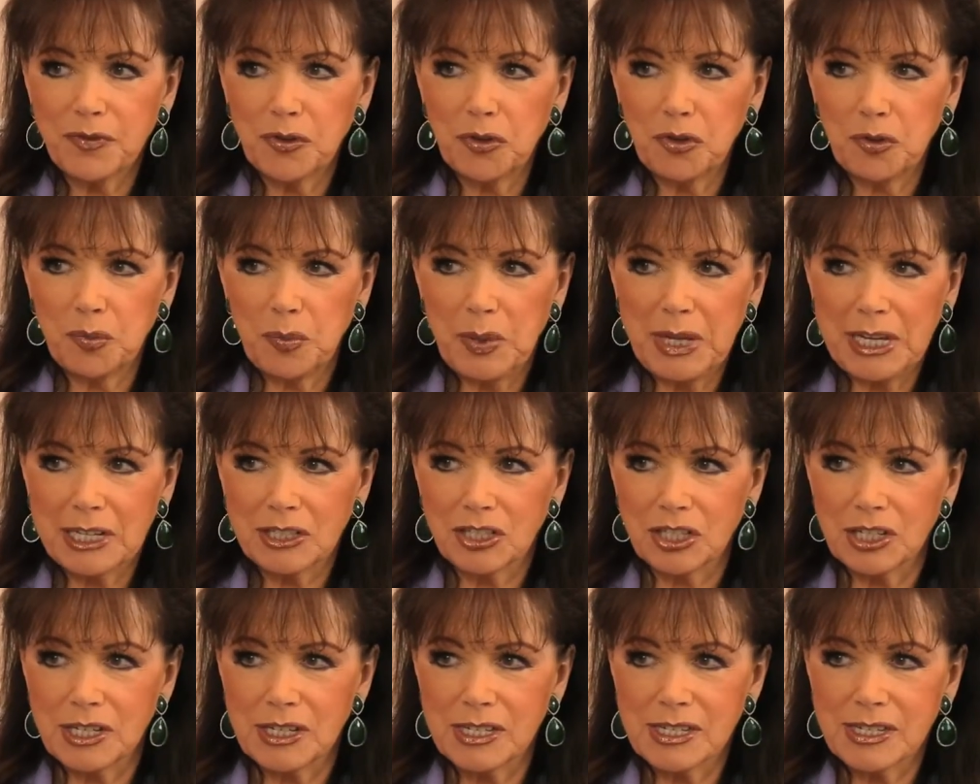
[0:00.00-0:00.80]
food
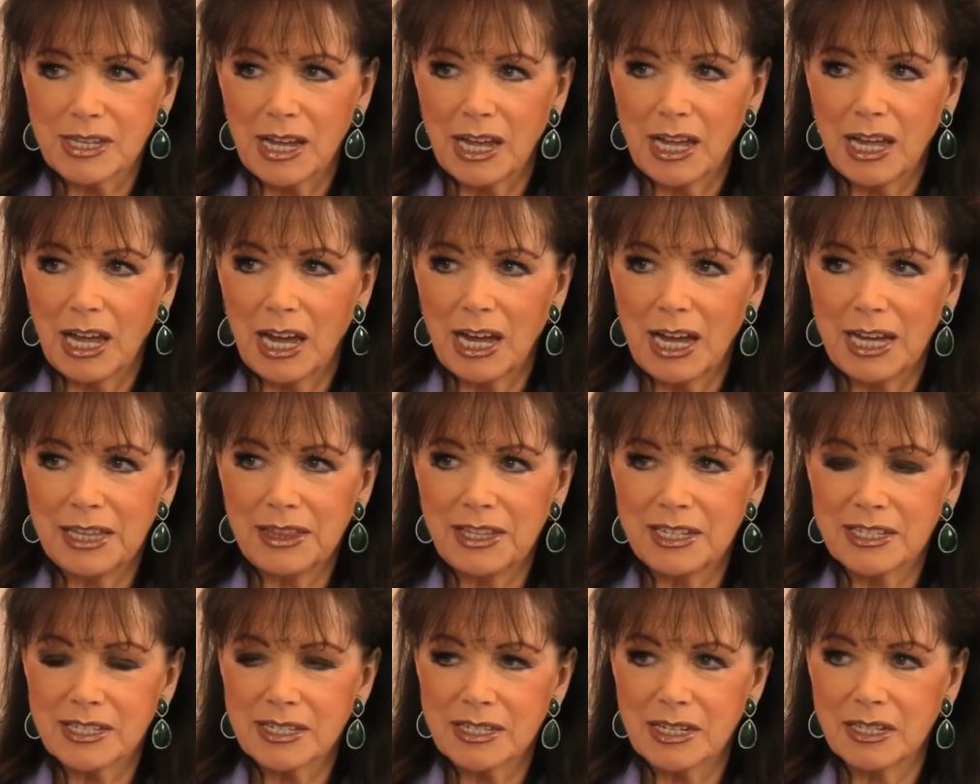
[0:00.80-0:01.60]
pictures. I
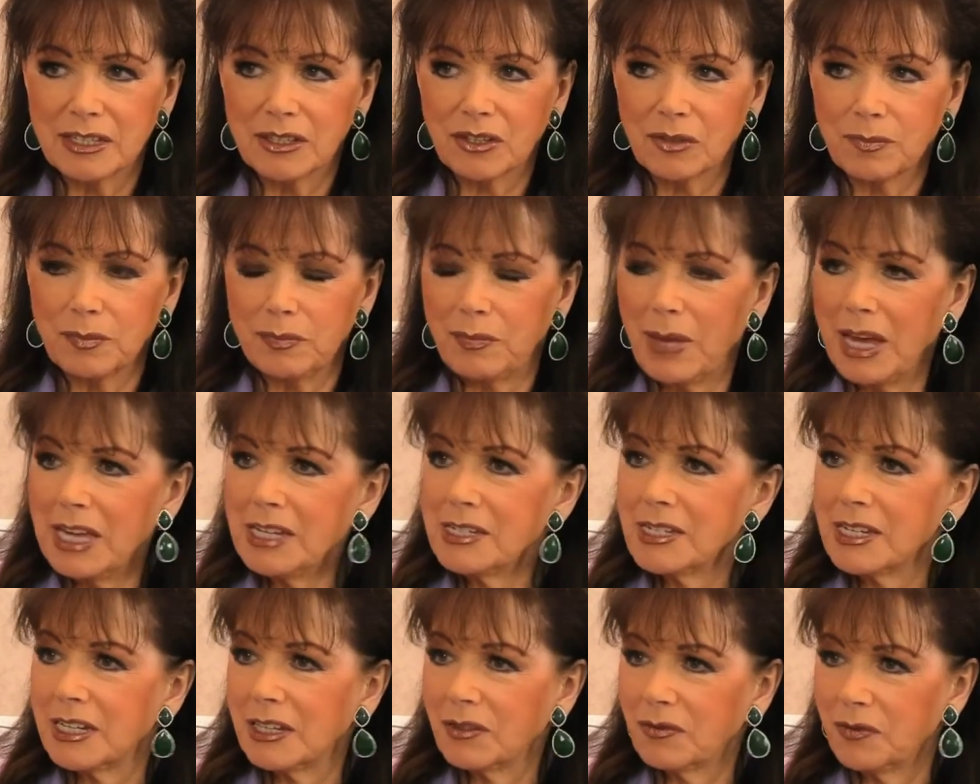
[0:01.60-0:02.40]
hired this
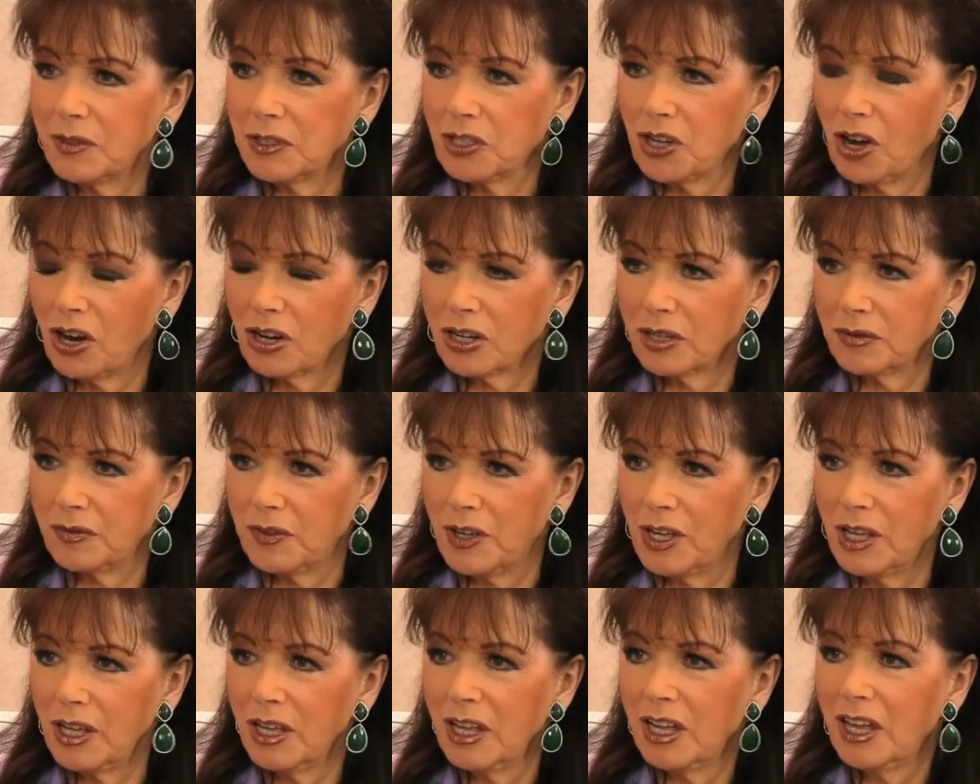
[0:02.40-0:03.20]
amazing
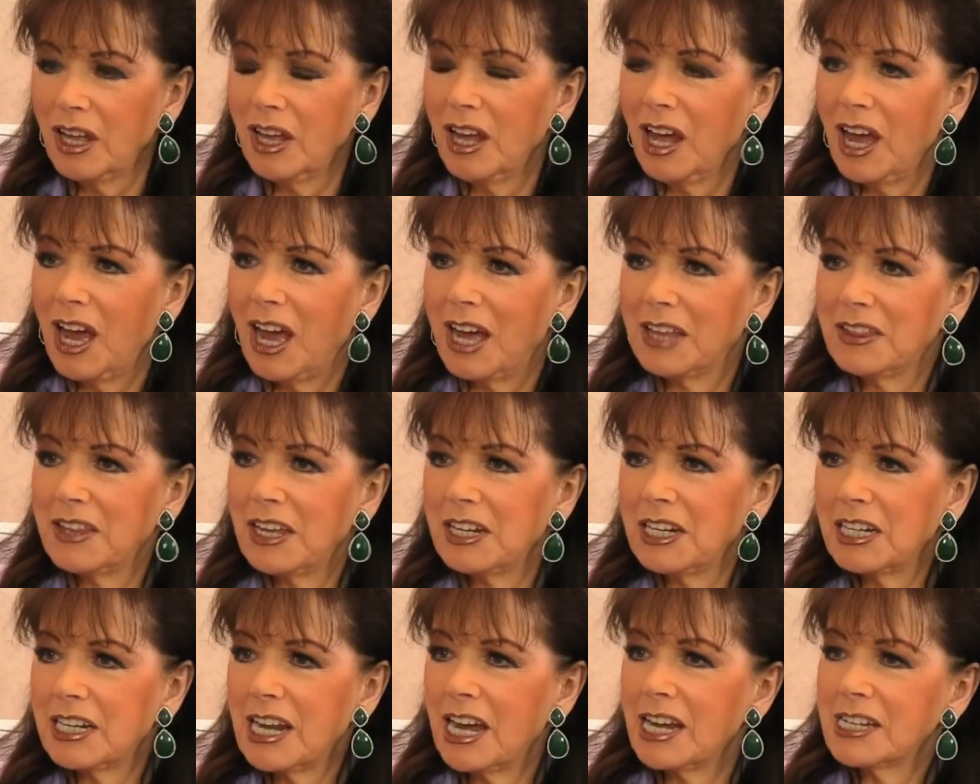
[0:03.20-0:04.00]
photographer, and
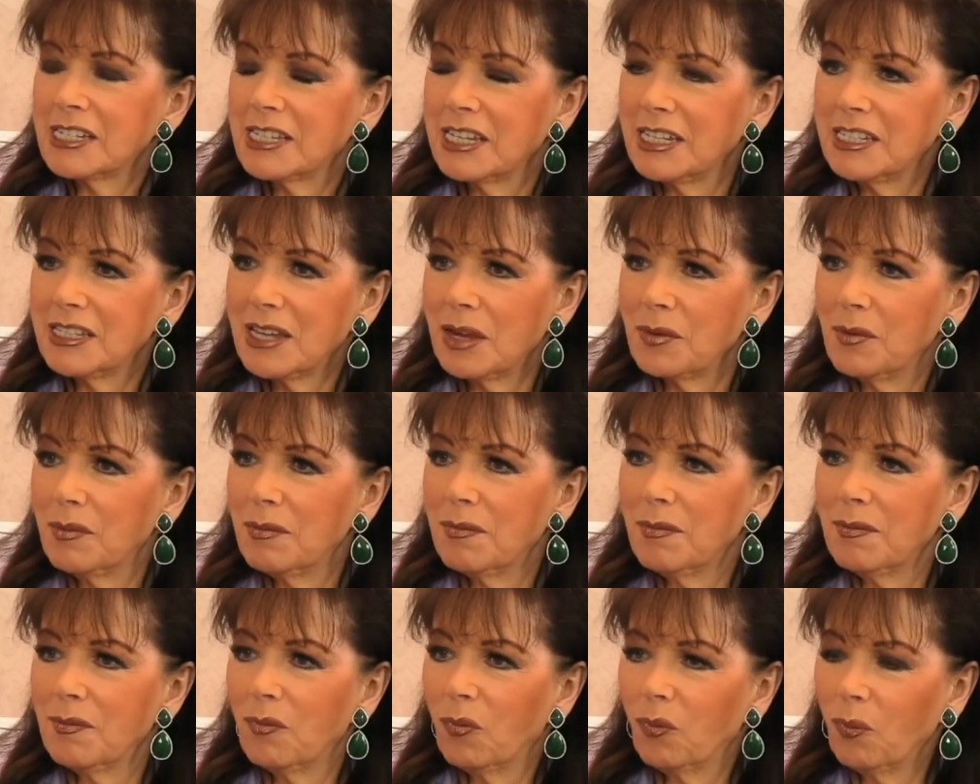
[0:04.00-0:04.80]
then it has these
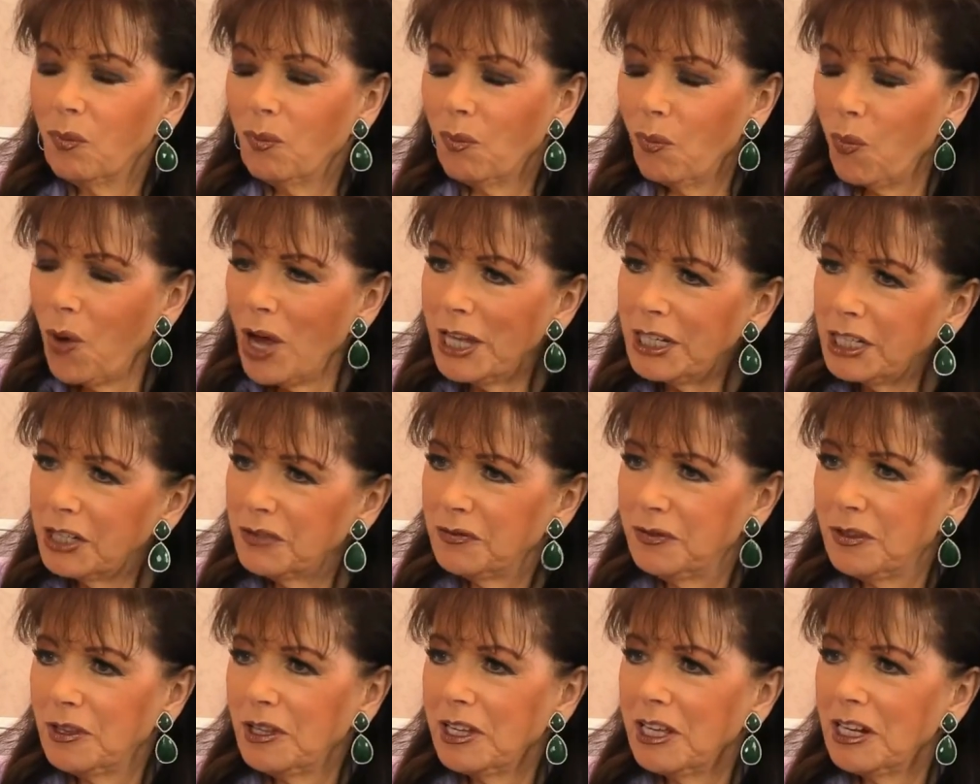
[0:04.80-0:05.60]

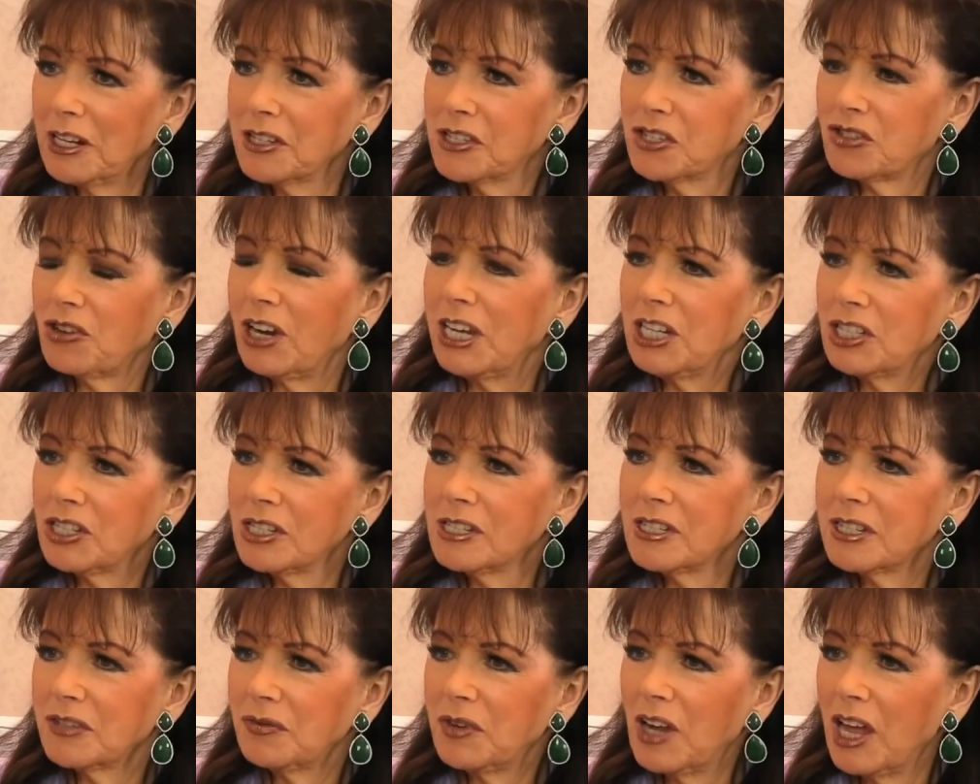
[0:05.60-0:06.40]
wonderful
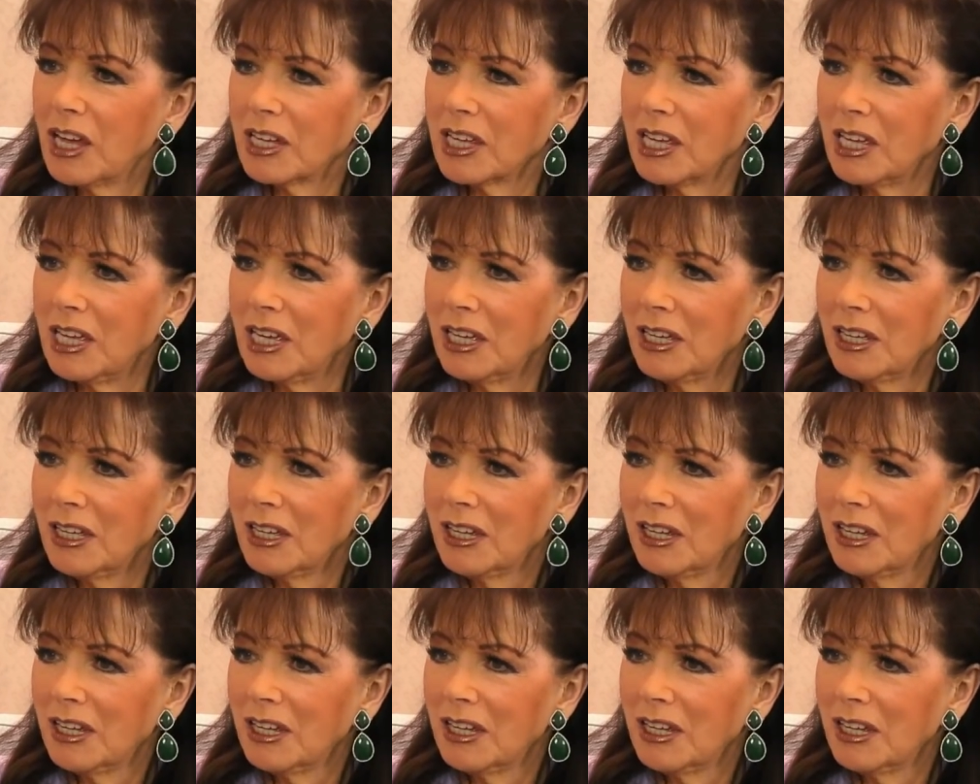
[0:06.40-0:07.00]
illustrations of Lucky.